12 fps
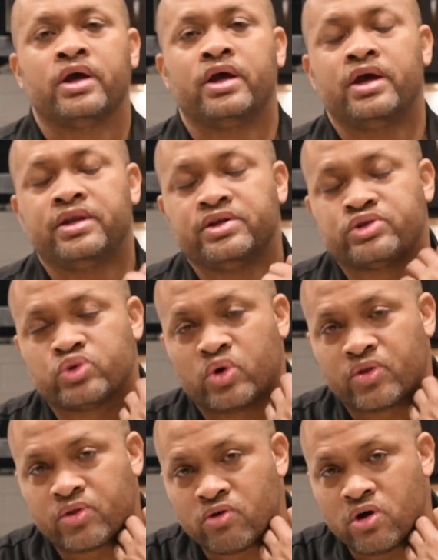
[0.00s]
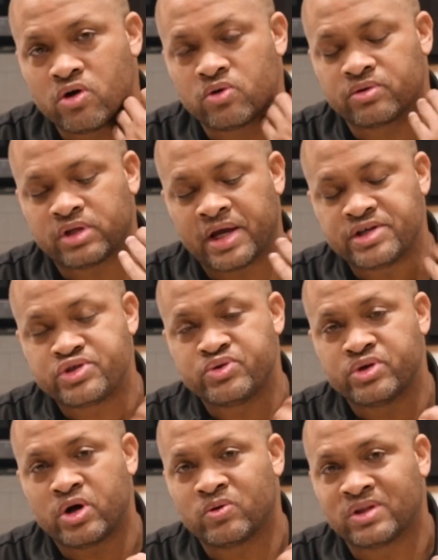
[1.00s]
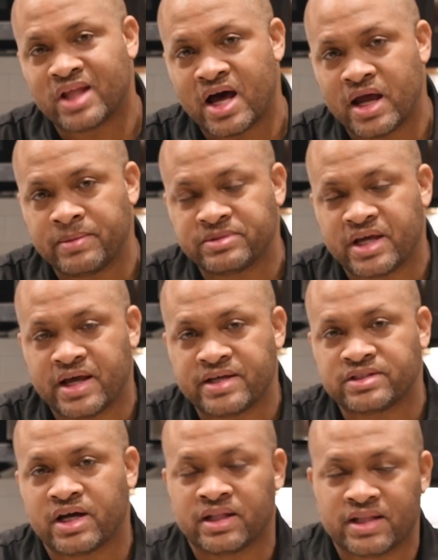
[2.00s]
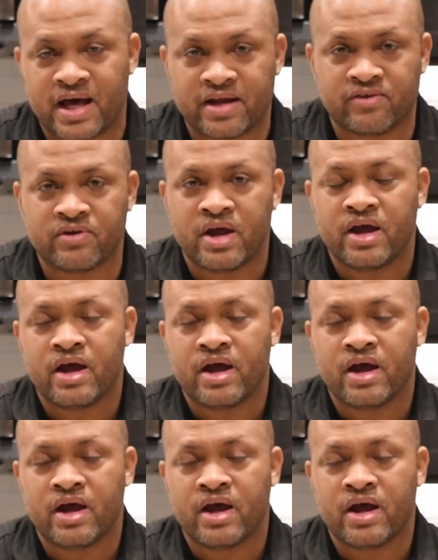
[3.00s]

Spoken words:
Any sore throat, as you know, limes has a lot of